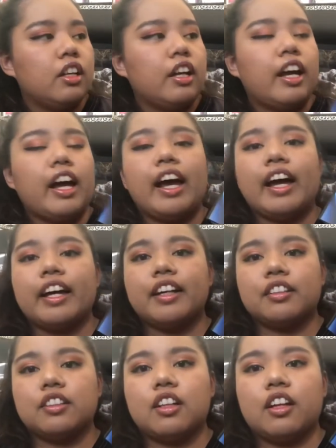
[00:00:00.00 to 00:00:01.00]

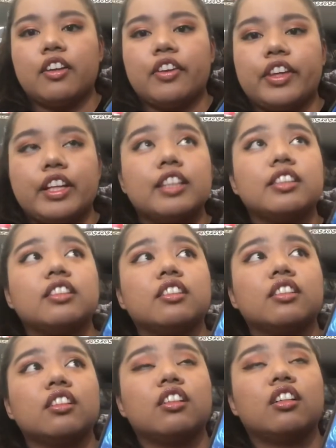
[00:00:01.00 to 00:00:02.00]
and
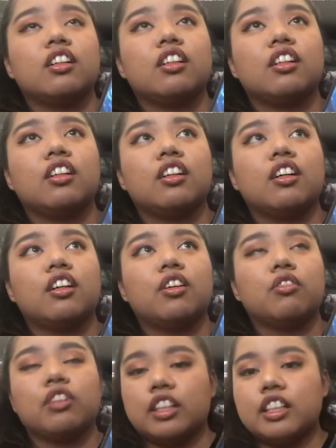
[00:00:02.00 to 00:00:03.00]
this
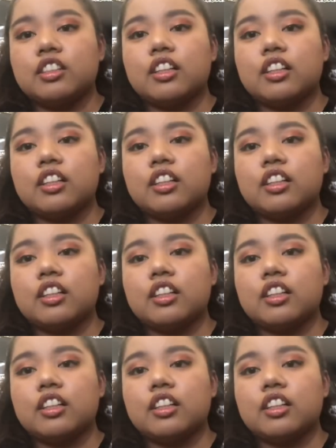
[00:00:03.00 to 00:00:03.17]
released